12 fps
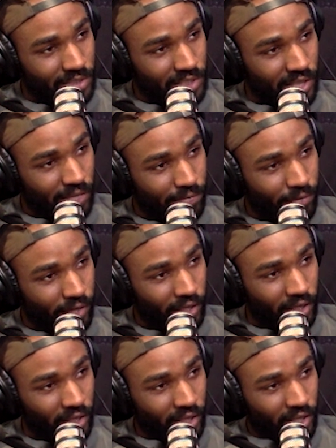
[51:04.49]
Isn't that
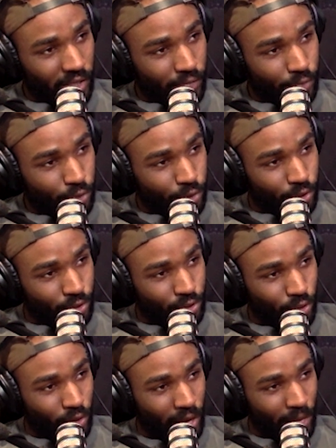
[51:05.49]
funny? If you should
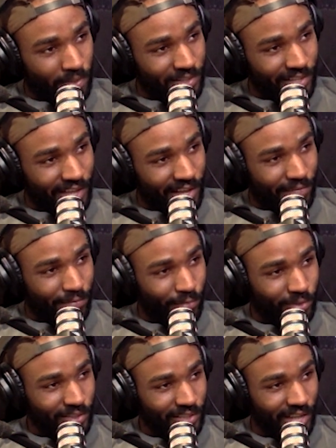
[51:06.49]
so happen to have
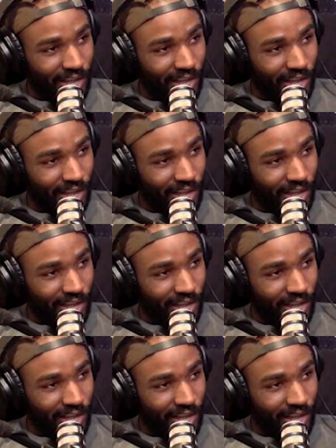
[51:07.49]
14